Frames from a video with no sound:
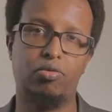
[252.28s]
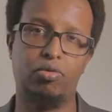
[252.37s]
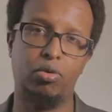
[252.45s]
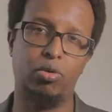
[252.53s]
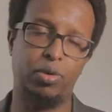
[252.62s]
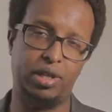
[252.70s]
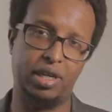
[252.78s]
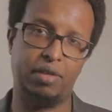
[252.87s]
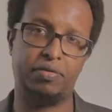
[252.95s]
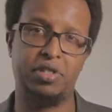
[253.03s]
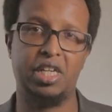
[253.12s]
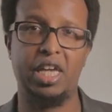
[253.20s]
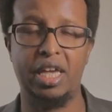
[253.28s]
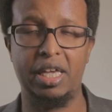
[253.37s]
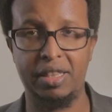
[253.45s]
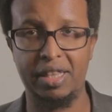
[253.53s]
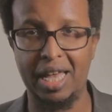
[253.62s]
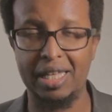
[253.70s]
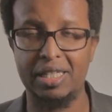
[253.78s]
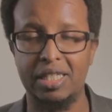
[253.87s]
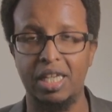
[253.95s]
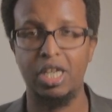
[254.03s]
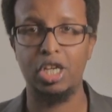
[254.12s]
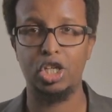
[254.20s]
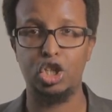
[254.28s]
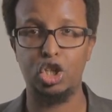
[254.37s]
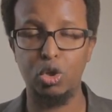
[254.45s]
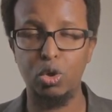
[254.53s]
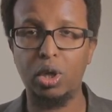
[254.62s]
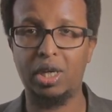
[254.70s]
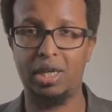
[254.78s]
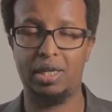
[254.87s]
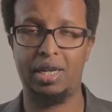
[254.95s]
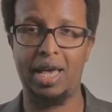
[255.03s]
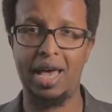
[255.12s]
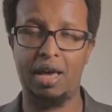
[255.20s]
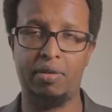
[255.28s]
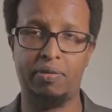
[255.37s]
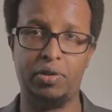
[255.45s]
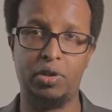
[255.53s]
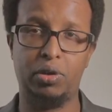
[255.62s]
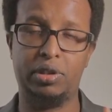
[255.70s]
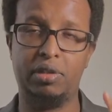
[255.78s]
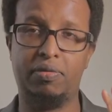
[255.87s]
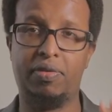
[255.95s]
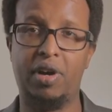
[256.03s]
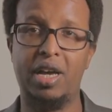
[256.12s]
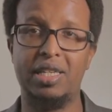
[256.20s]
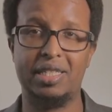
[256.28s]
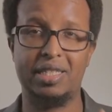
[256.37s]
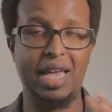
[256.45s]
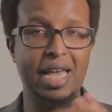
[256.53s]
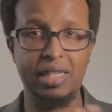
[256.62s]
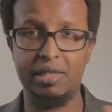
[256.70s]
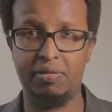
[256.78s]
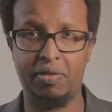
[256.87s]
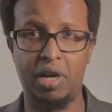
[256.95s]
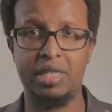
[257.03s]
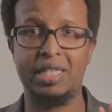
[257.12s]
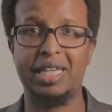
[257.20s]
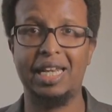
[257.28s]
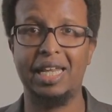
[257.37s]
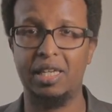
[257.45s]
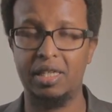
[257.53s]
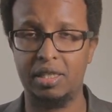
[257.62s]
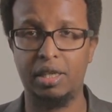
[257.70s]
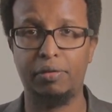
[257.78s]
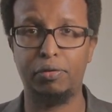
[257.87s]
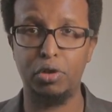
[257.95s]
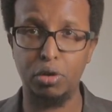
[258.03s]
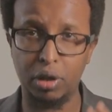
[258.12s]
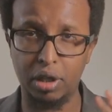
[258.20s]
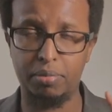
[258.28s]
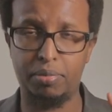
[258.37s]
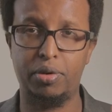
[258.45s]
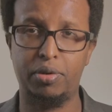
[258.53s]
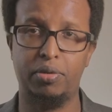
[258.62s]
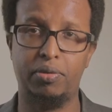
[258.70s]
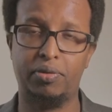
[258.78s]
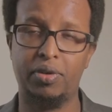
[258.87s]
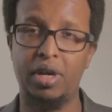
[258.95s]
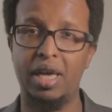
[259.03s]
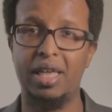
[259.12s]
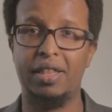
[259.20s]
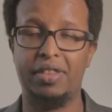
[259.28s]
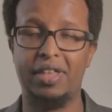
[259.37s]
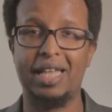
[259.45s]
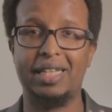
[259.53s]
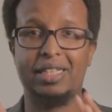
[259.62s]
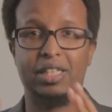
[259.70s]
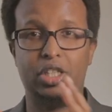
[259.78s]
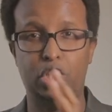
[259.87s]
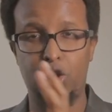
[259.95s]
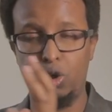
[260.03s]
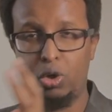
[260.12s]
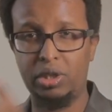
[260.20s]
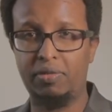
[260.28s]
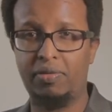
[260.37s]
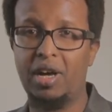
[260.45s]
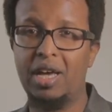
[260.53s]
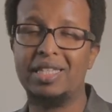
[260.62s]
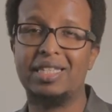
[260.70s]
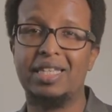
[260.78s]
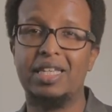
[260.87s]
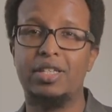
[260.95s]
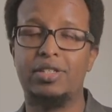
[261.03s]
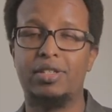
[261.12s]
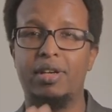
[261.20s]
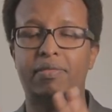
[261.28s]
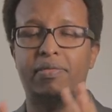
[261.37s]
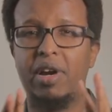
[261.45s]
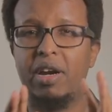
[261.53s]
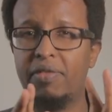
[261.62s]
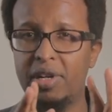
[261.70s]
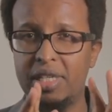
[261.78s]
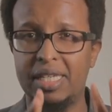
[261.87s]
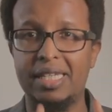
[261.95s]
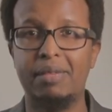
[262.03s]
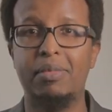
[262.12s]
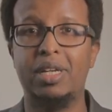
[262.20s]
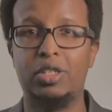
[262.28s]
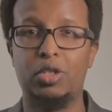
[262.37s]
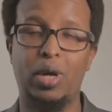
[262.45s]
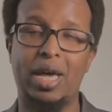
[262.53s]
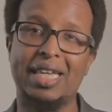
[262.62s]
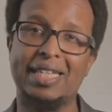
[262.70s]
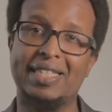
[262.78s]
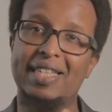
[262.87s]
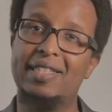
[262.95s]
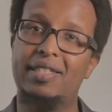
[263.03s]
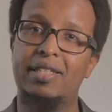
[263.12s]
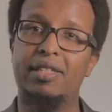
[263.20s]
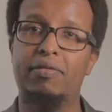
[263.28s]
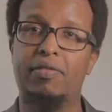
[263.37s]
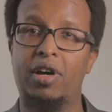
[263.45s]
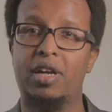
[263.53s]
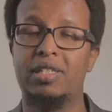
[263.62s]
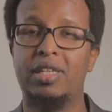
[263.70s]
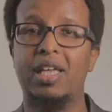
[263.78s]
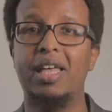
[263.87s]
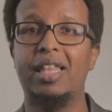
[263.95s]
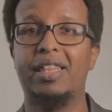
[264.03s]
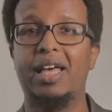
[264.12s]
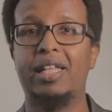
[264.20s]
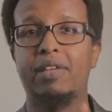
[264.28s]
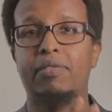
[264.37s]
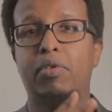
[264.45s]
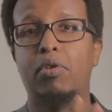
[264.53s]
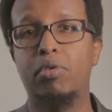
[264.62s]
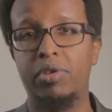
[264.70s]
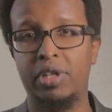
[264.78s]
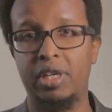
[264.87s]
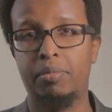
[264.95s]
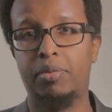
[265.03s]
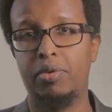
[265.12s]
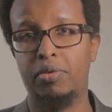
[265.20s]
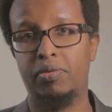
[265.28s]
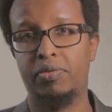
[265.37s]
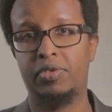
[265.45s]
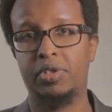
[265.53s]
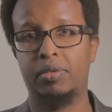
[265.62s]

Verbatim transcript: rule with the FDA that you can have your device, any device cleared if you can prove that your device is very, very similar to an existing device that they've already approved.